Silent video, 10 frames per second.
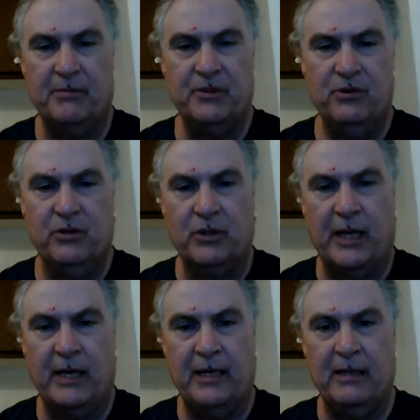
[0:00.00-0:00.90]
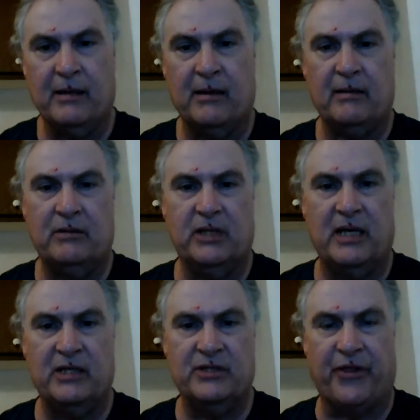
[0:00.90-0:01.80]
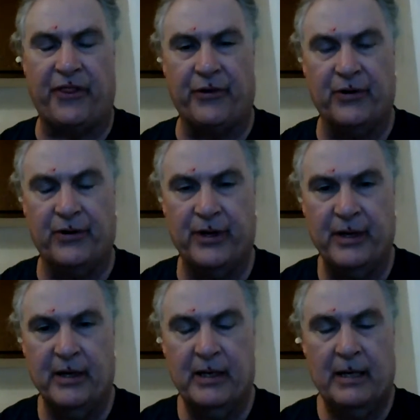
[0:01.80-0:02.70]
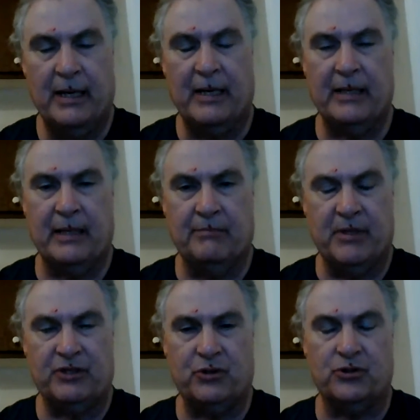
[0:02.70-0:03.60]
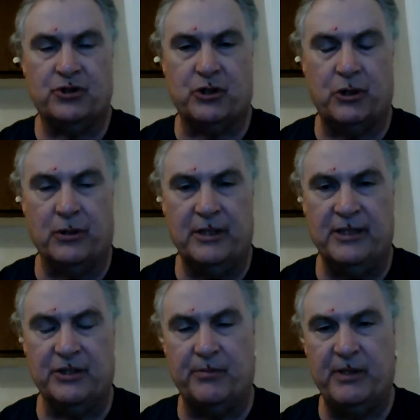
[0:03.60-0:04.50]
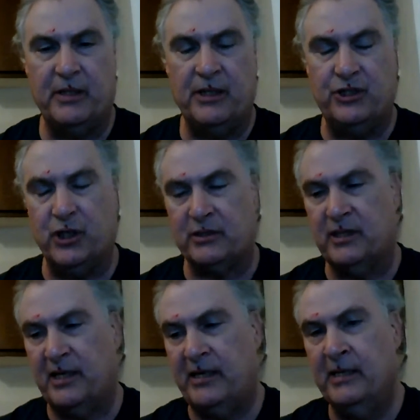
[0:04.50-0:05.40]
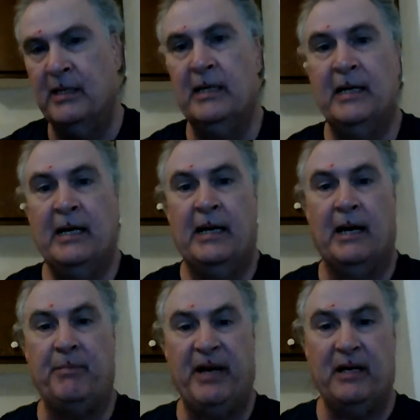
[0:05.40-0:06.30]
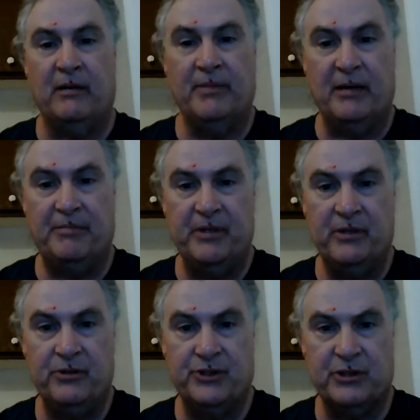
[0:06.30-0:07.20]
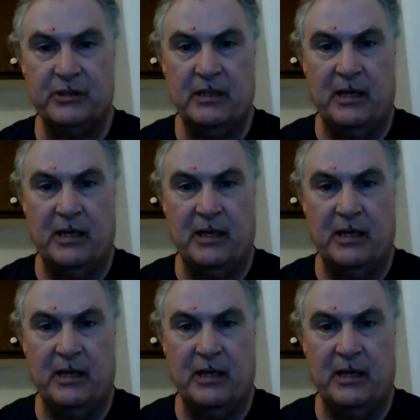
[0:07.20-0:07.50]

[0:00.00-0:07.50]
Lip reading: doing okay. Today is the 3rd. I got my Social Security disability check today. I paid all my bills.